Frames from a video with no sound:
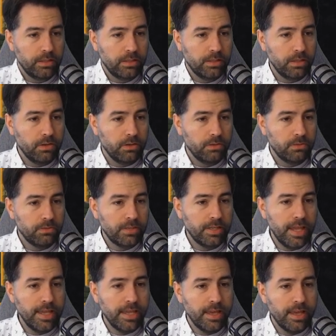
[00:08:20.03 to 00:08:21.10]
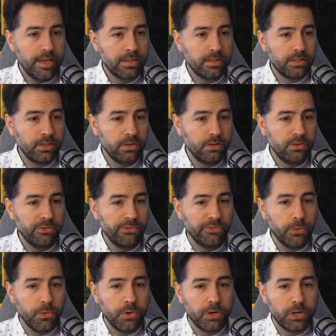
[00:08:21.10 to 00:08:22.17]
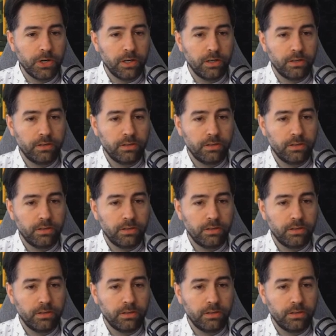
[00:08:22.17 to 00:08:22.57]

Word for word: So Snake Eyes, two, four,